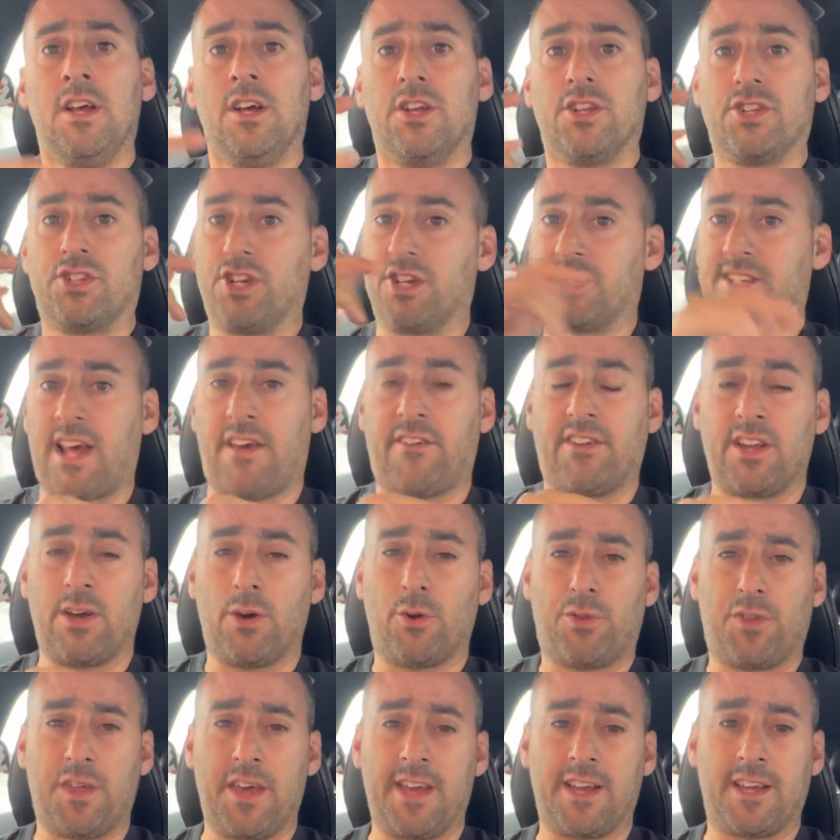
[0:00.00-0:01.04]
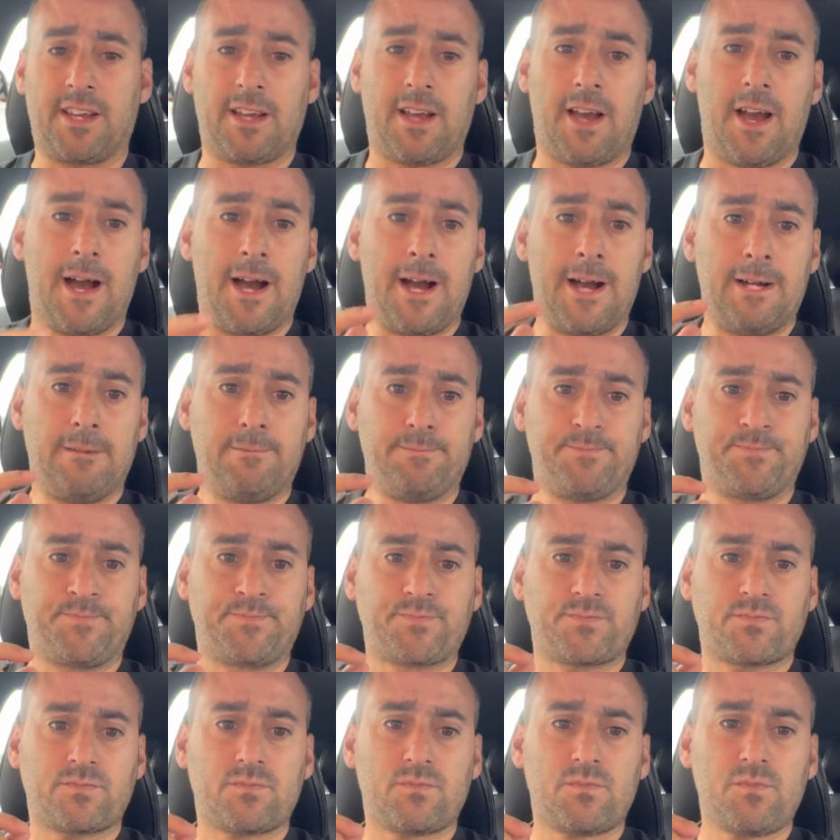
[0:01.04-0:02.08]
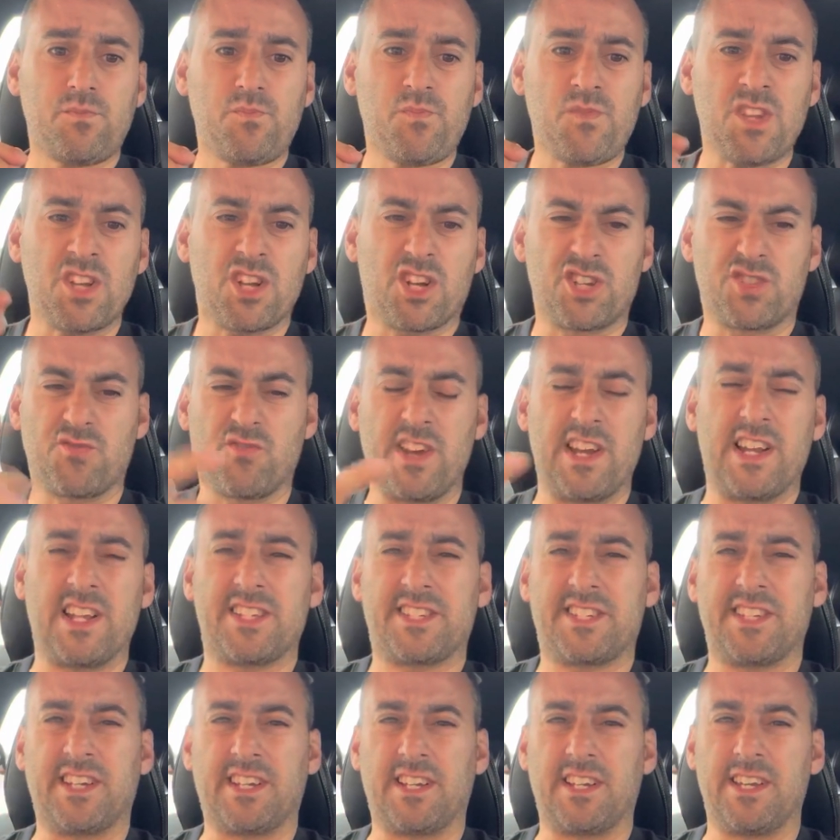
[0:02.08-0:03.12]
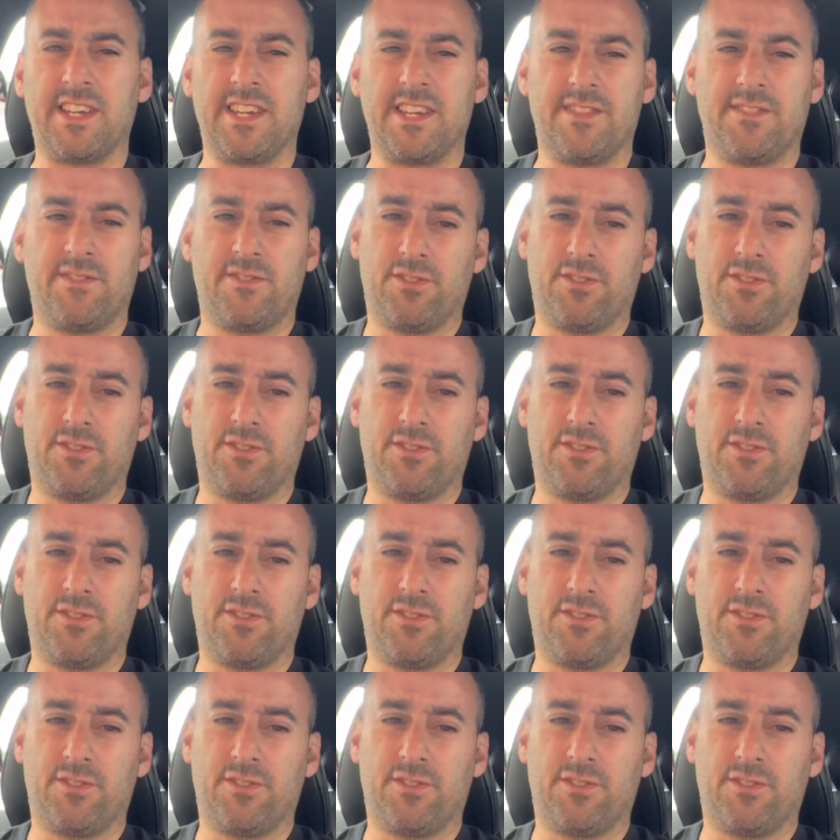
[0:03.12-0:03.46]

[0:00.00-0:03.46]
just have a little think. Because realistically,